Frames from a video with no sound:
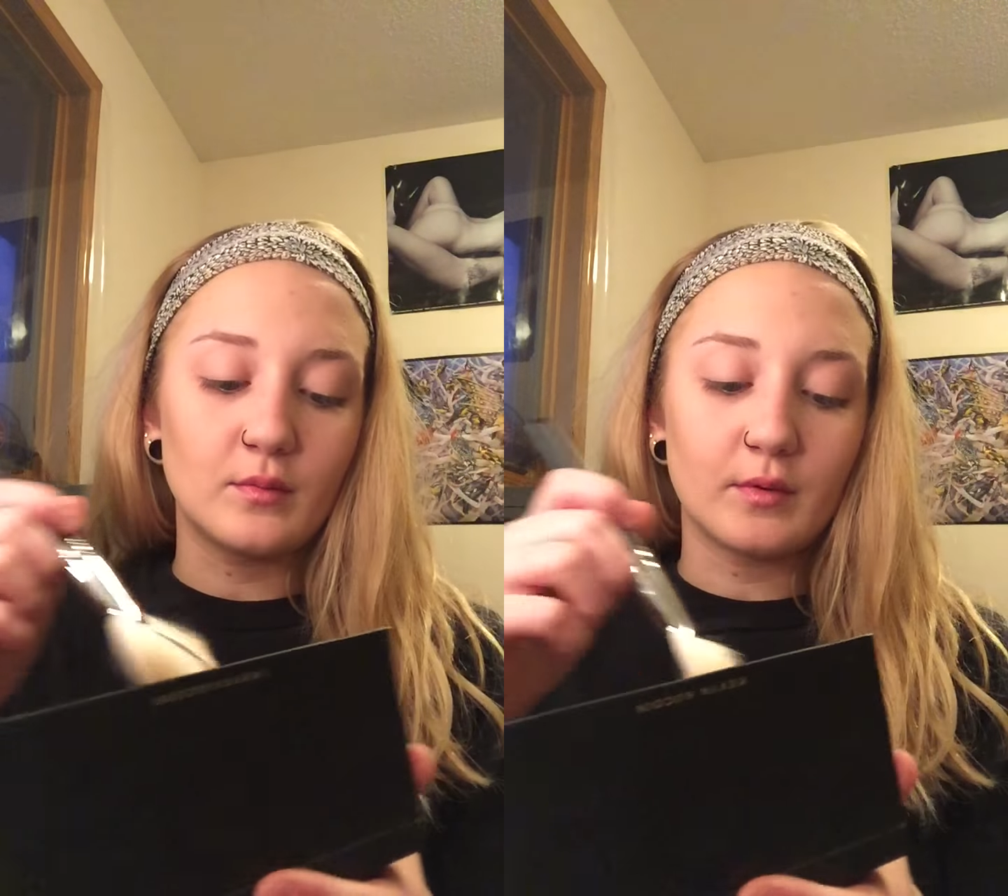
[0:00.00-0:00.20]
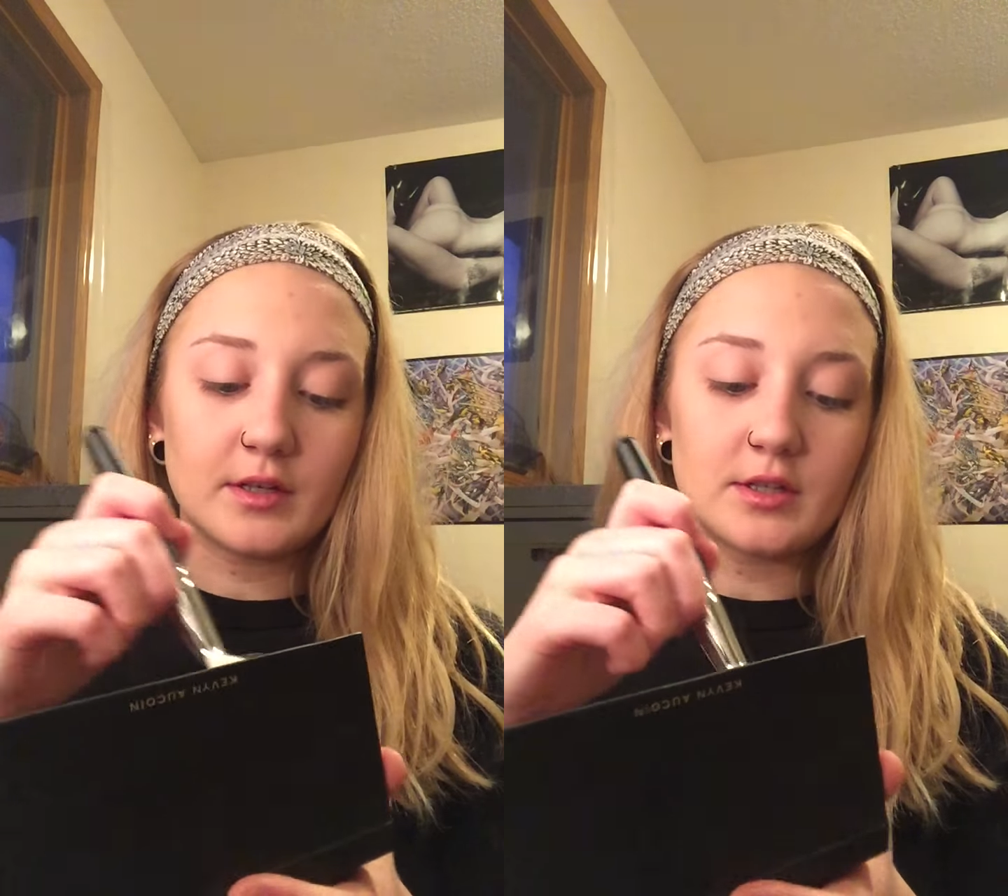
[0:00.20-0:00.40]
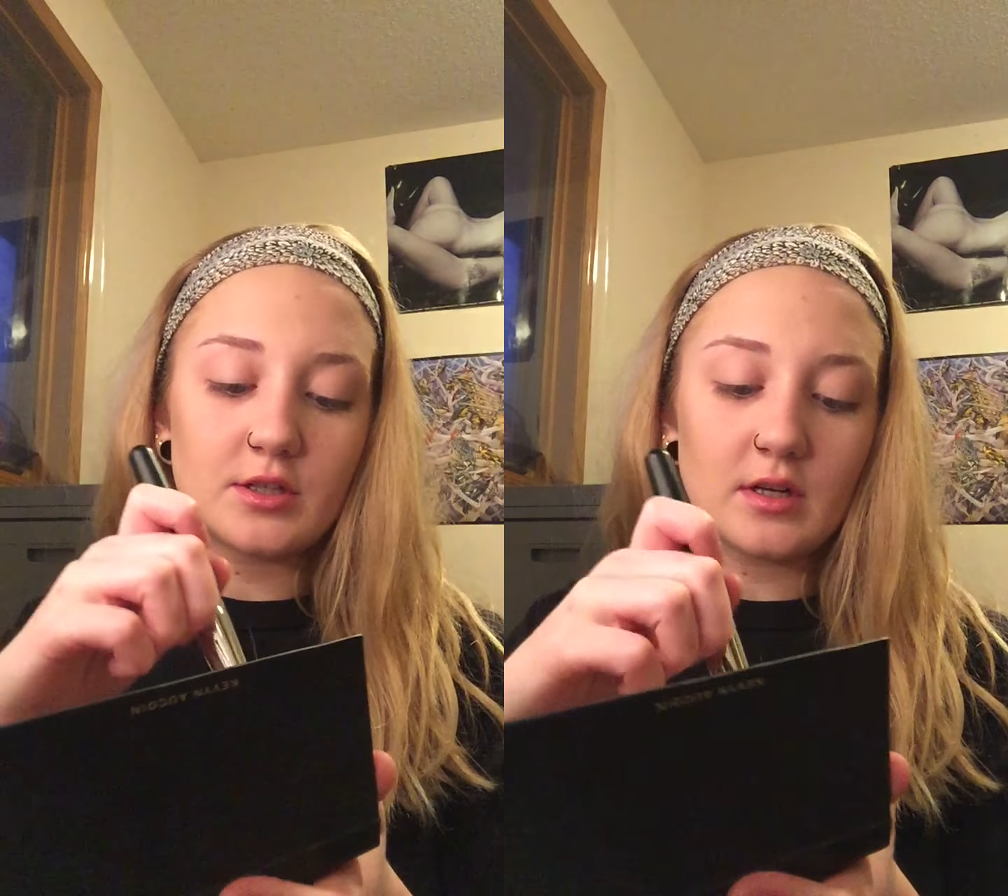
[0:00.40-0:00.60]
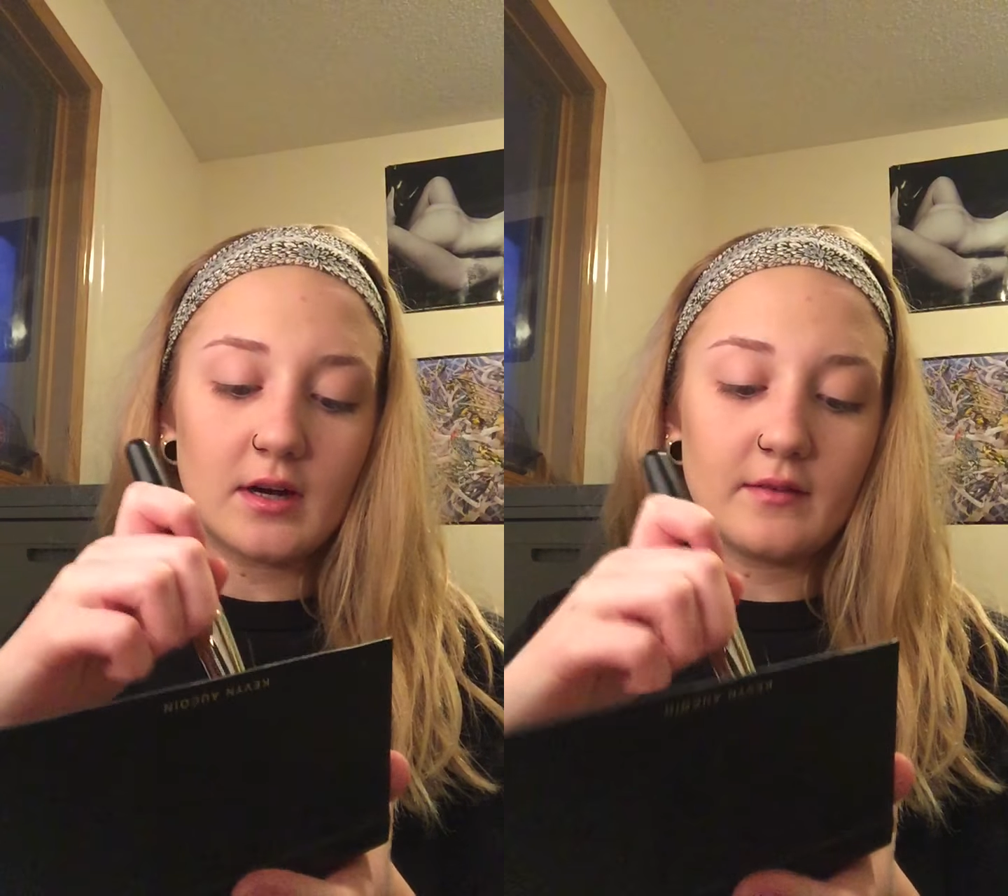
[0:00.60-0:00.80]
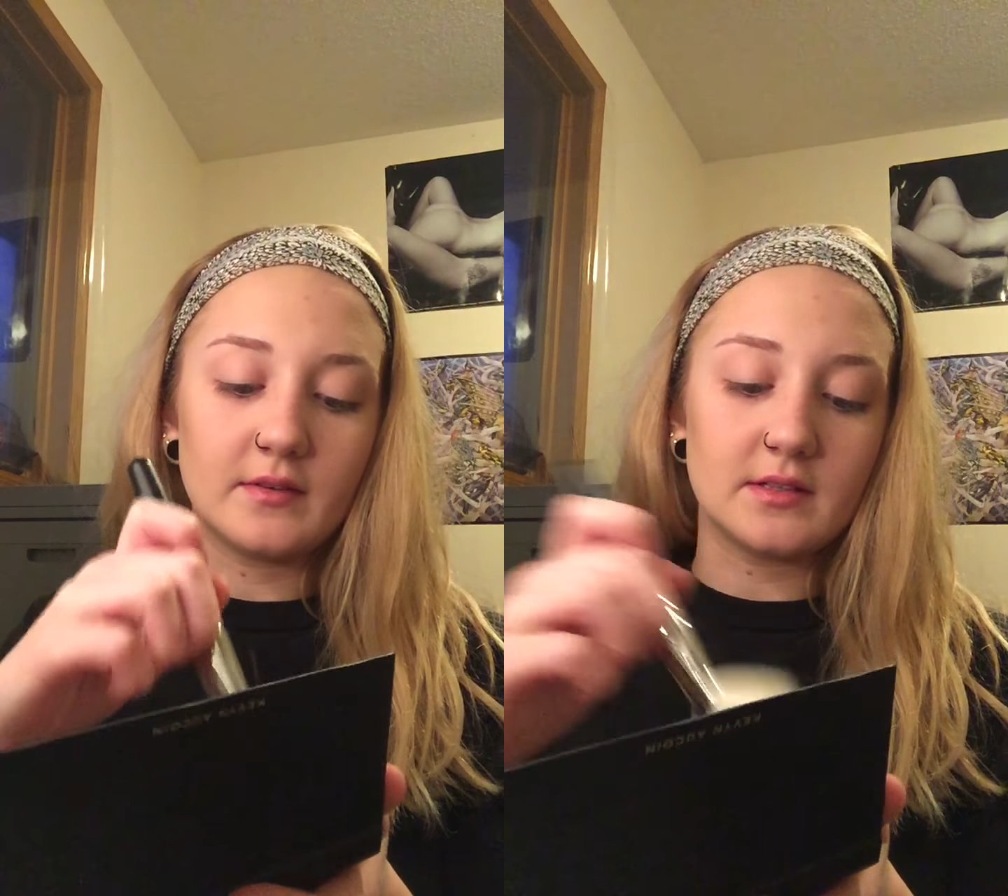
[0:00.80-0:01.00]
which
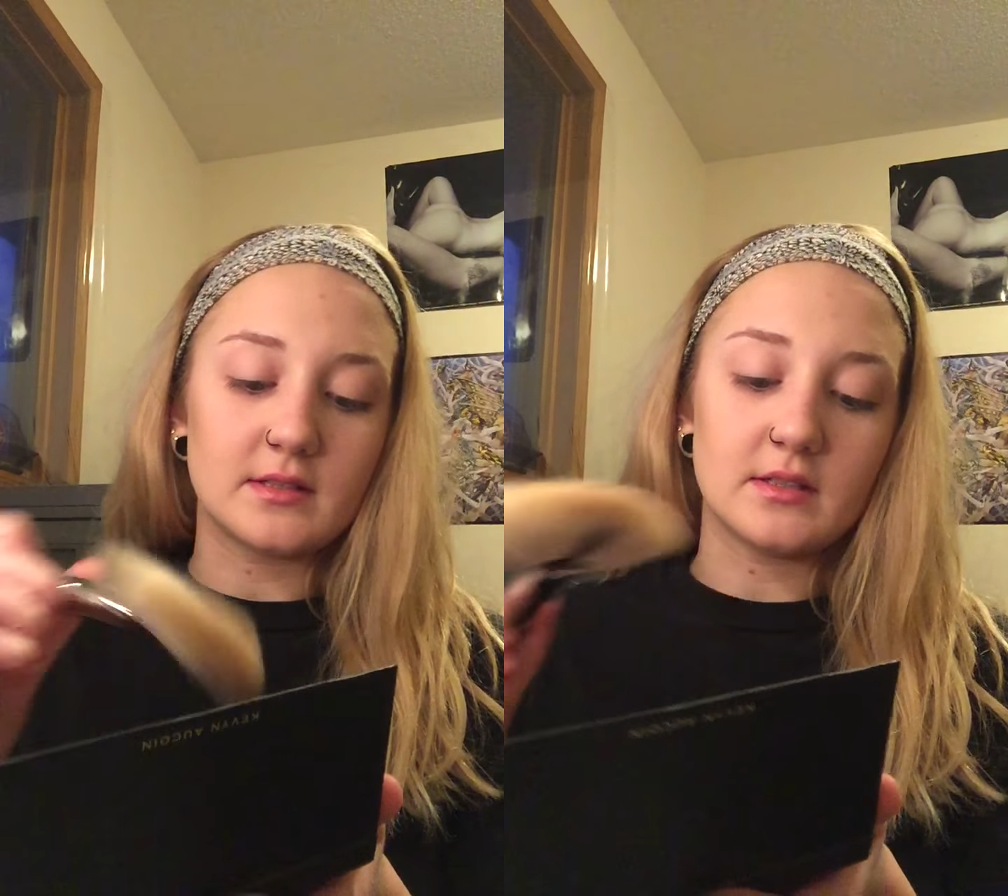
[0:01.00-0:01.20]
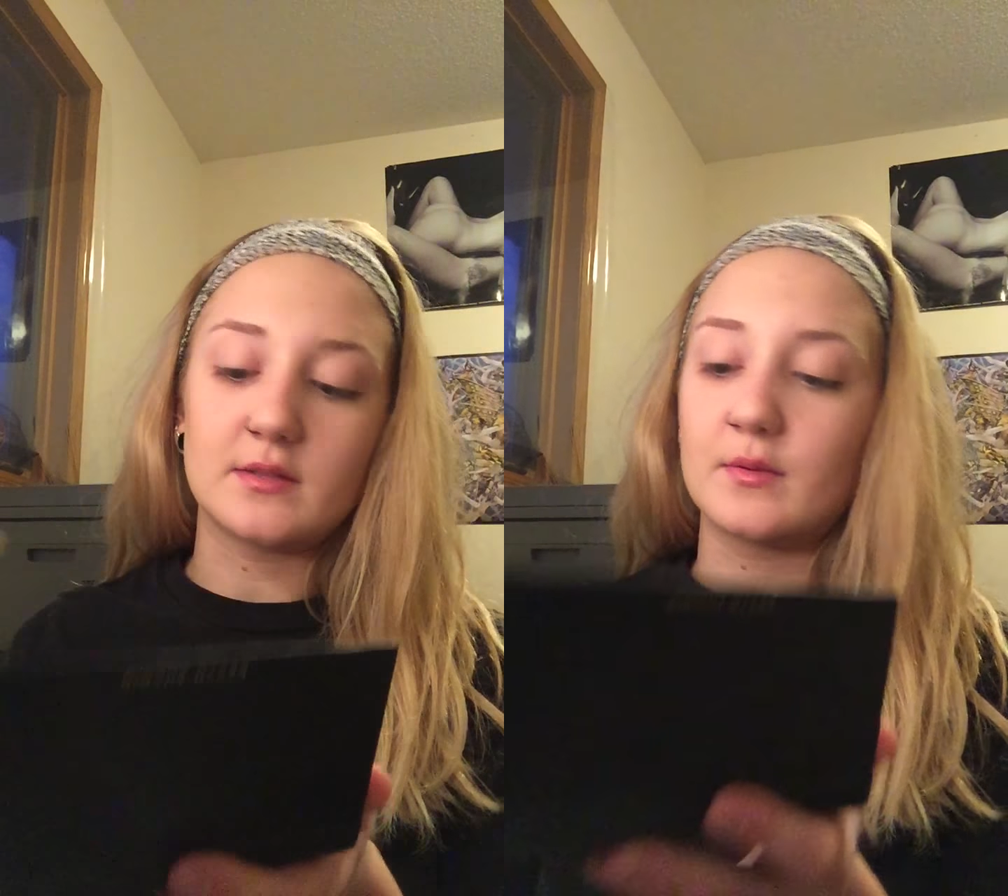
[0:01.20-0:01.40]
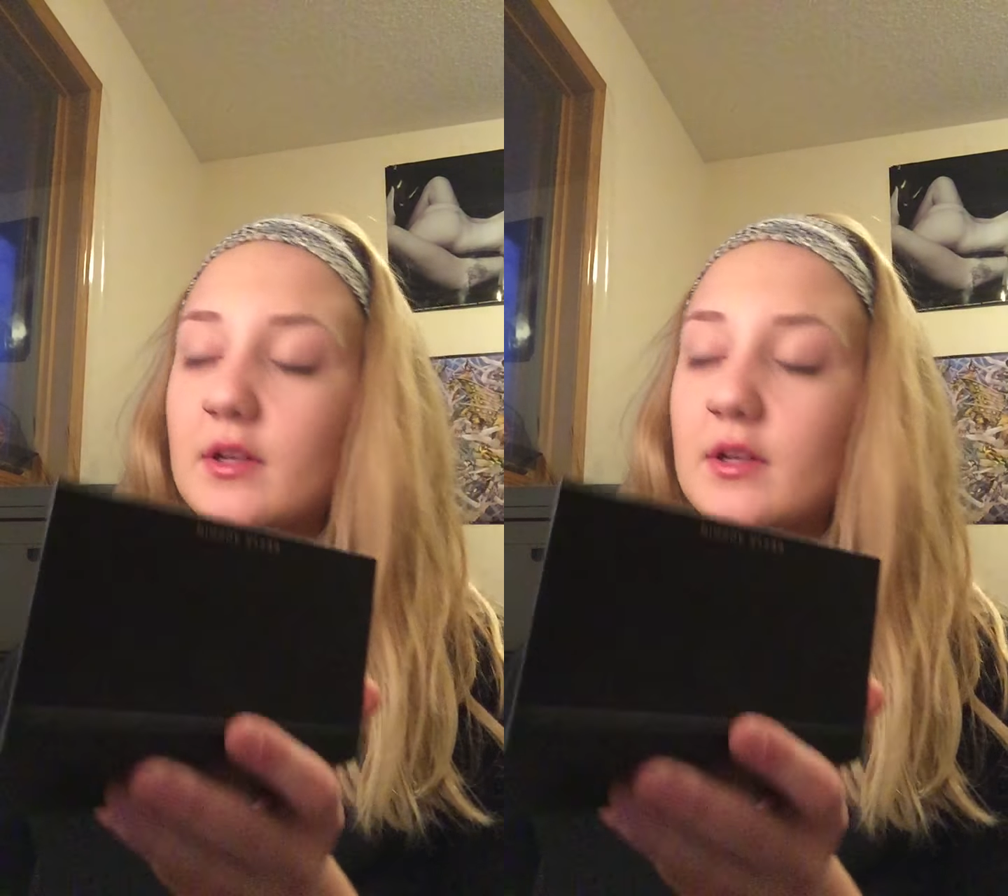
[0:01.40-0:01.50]
obviously is